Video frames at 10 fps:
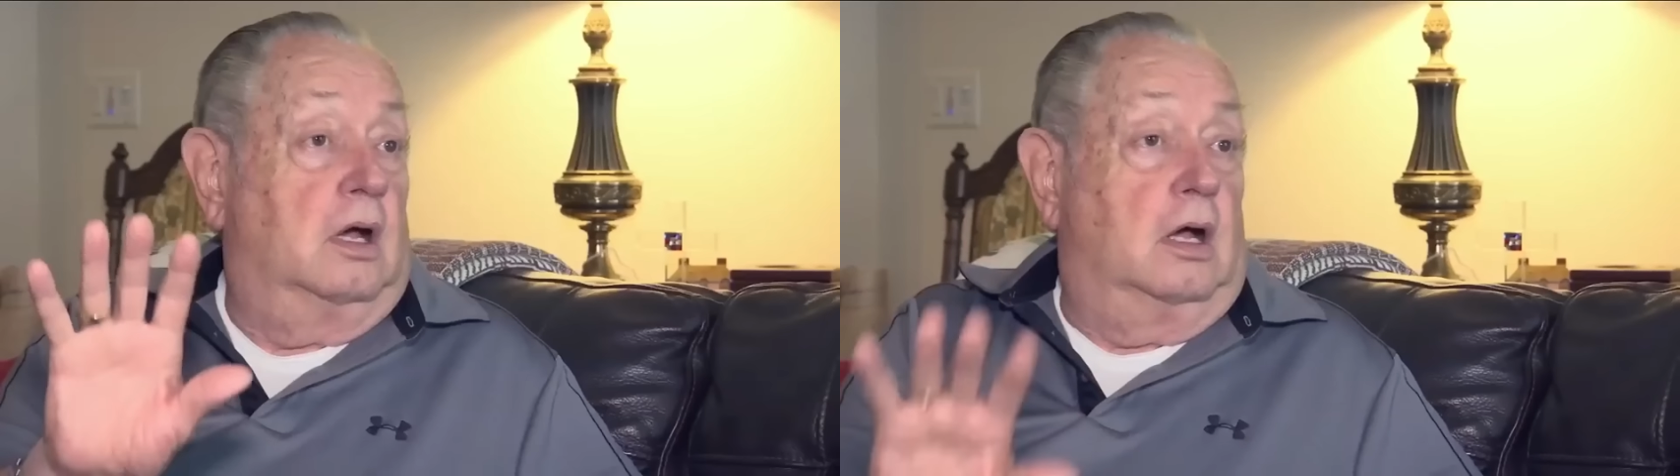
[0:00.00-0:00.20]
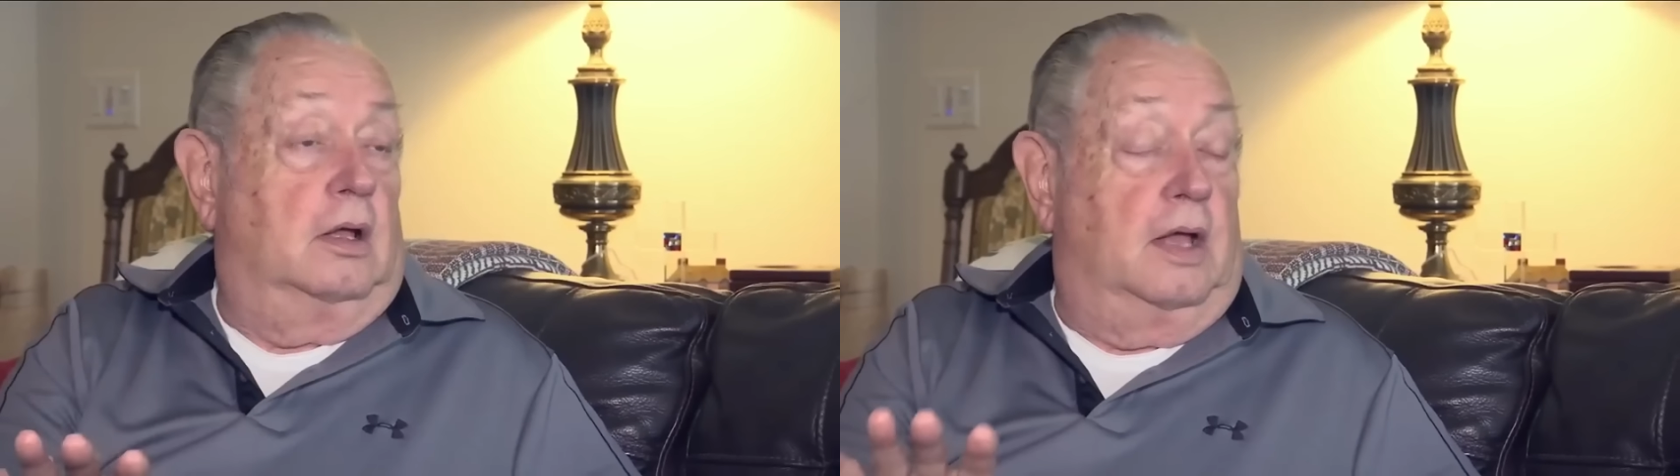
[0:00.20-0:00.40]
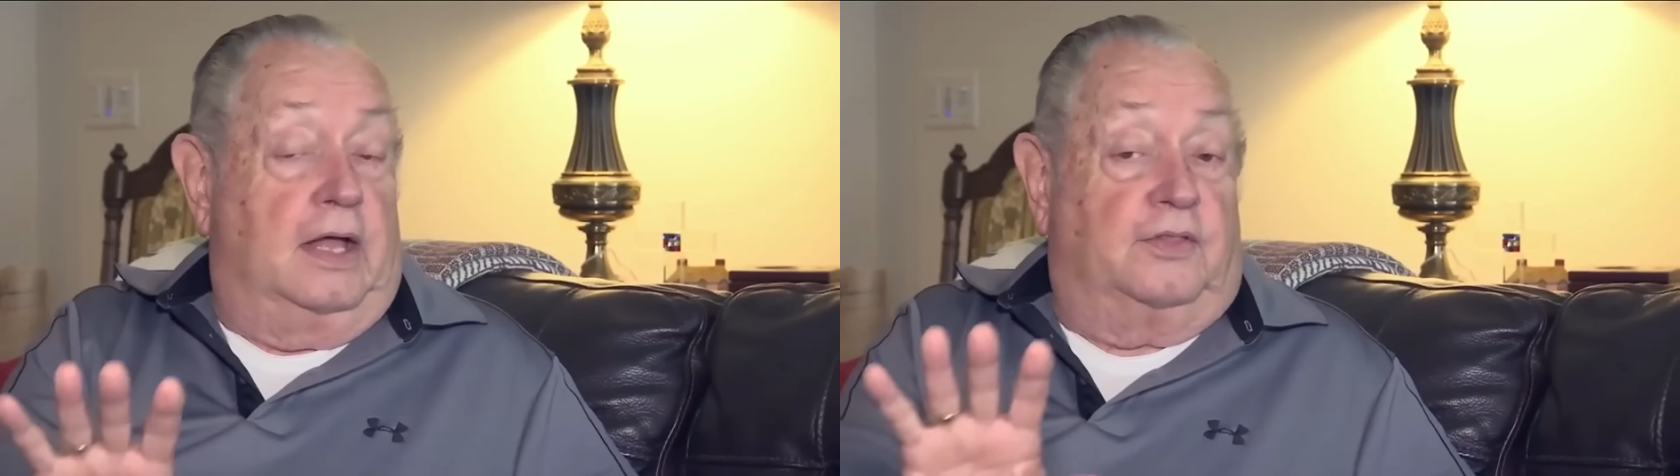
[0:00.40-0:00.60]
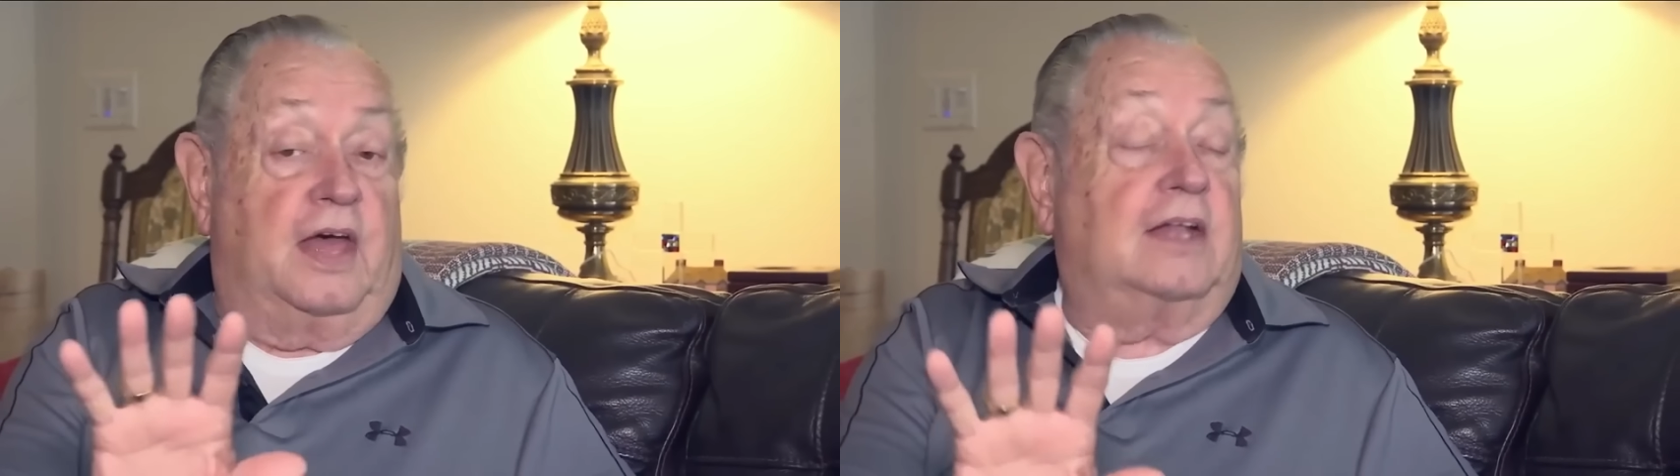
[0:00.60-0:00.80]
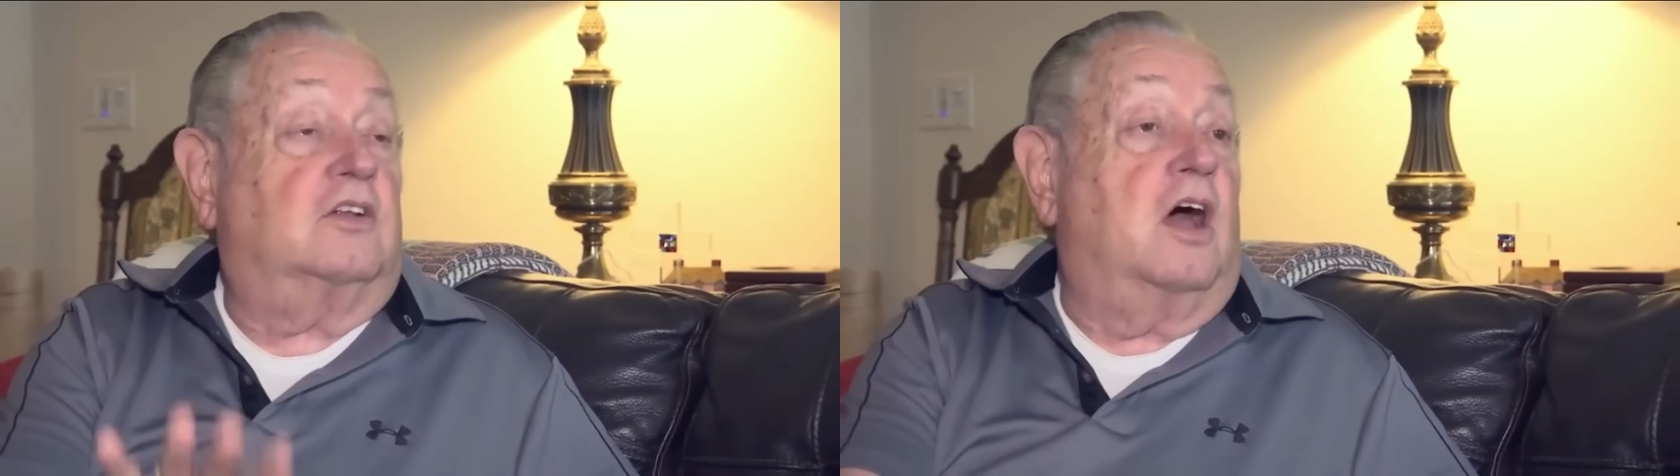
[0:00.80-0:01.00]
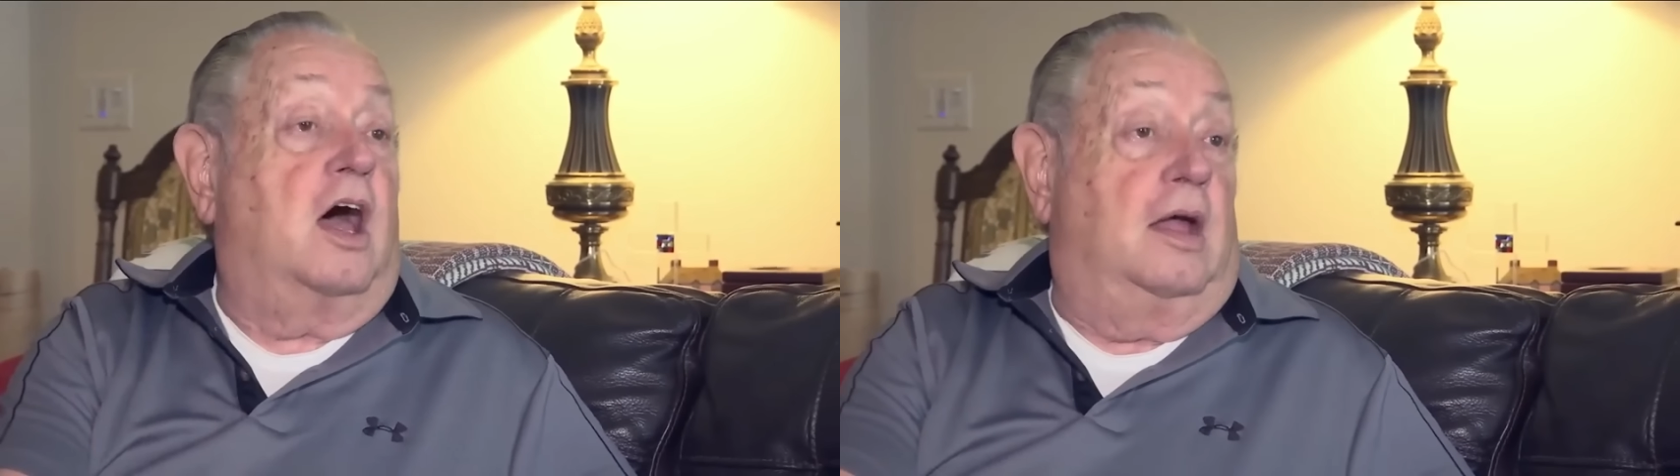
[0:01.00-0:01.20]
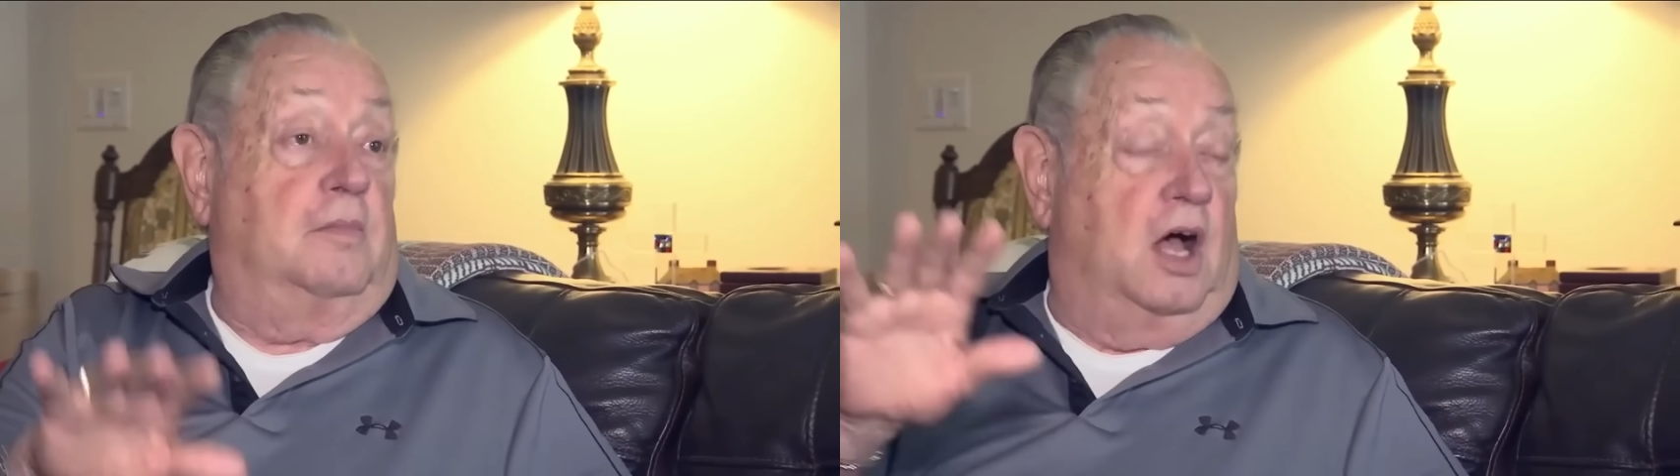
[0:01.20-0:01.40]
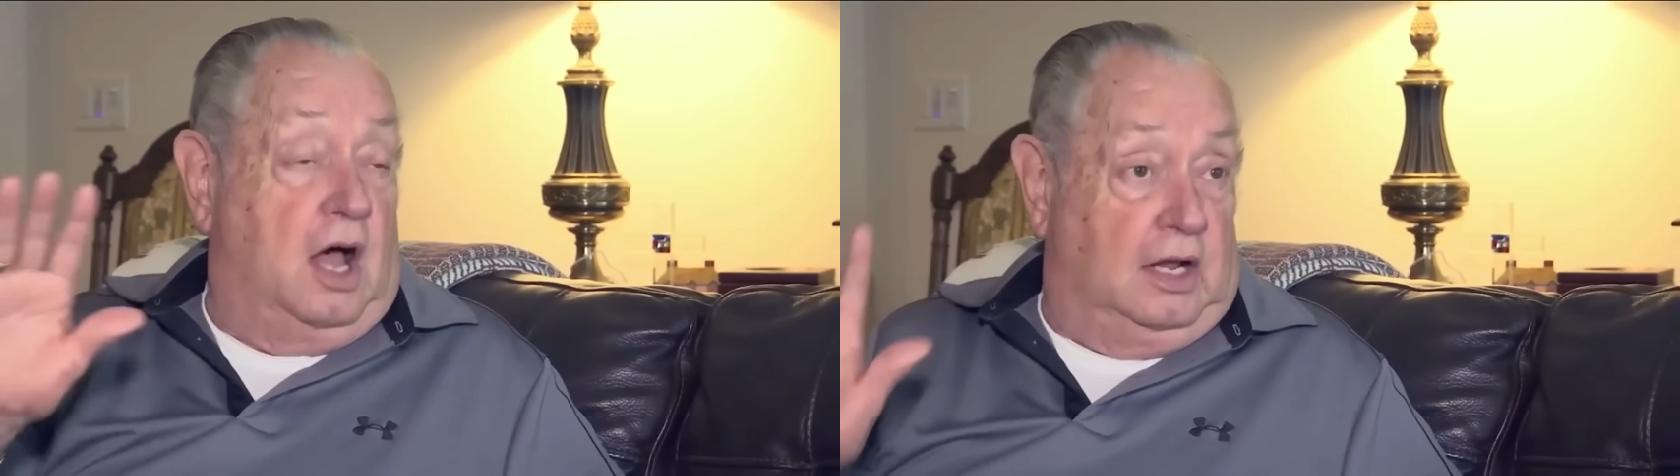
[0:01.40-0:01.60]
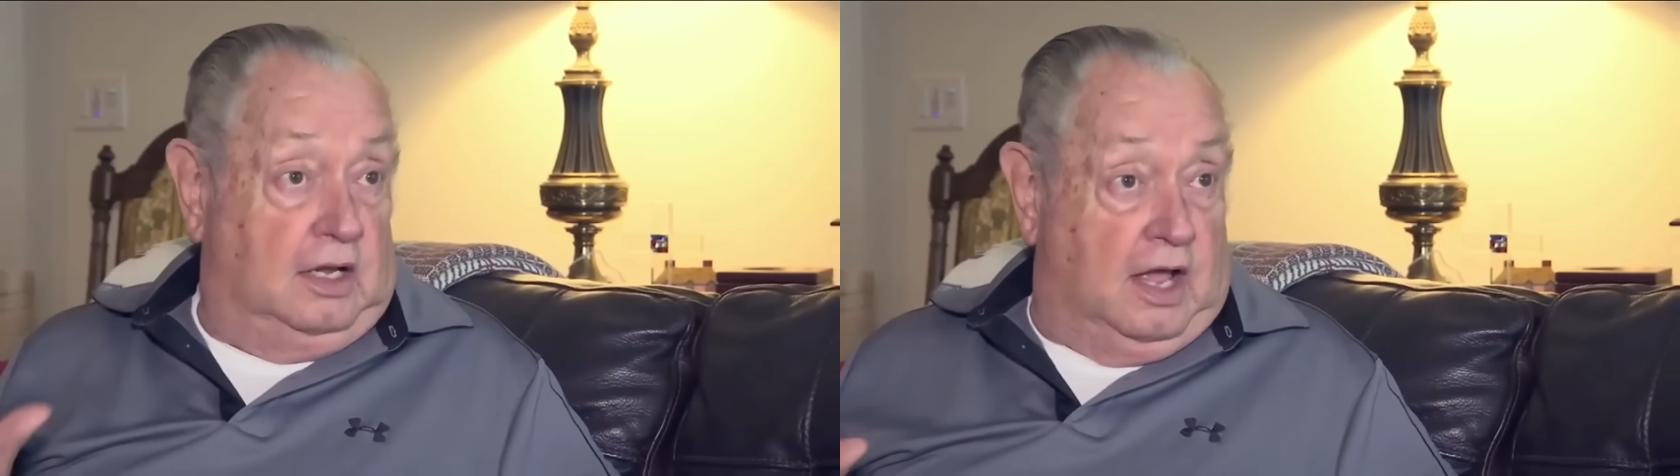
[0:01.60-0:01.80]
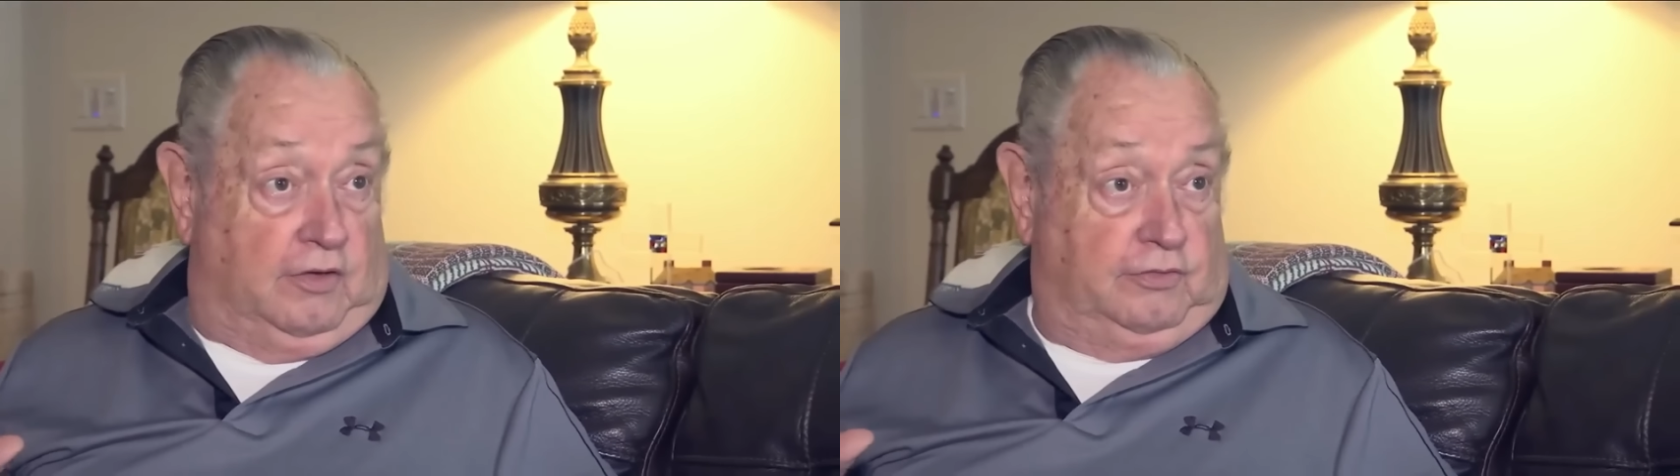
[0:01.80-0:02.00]
The owner said that he remembered Ace
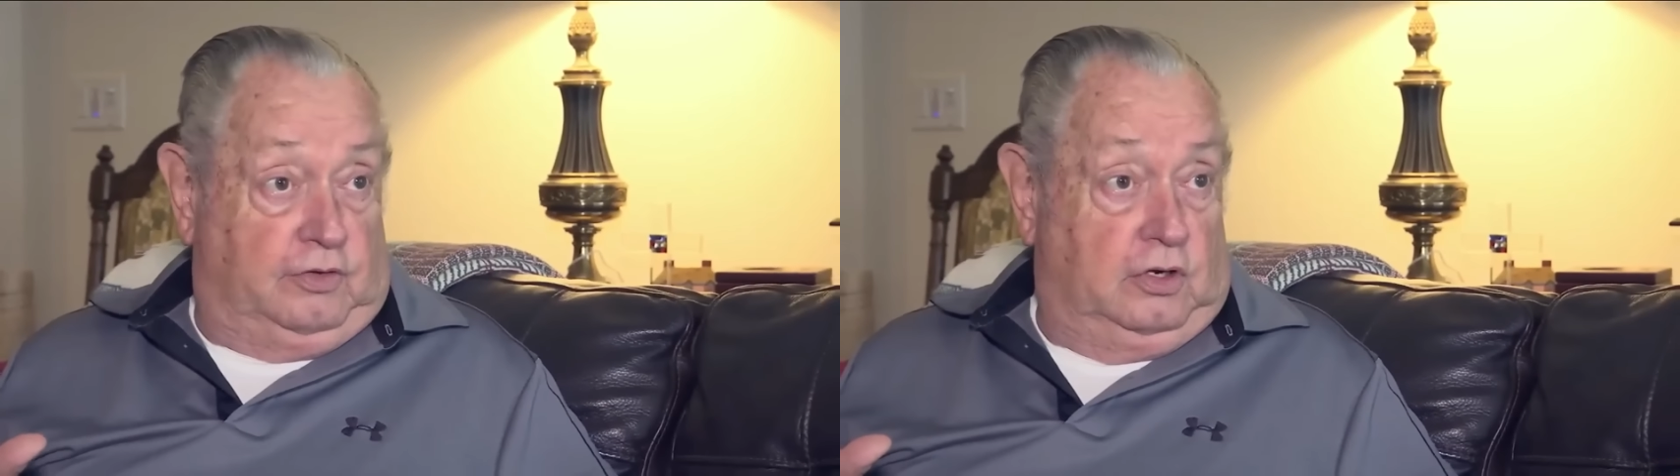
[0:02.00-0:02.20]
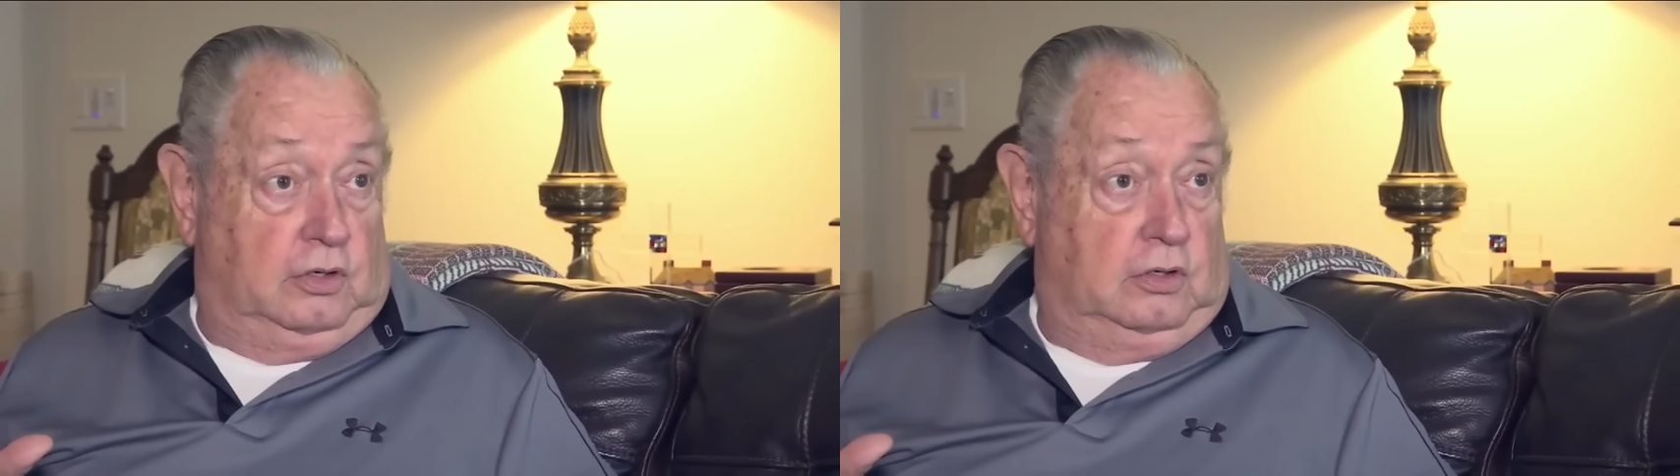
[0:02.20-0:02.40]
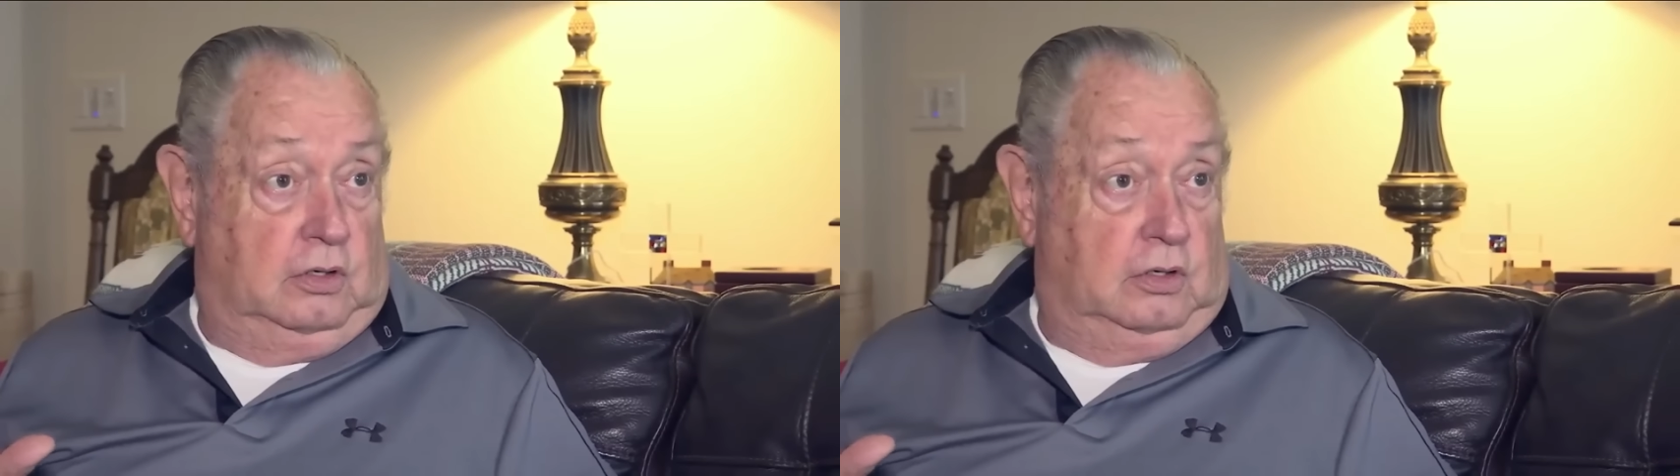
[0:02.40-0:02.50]
specifically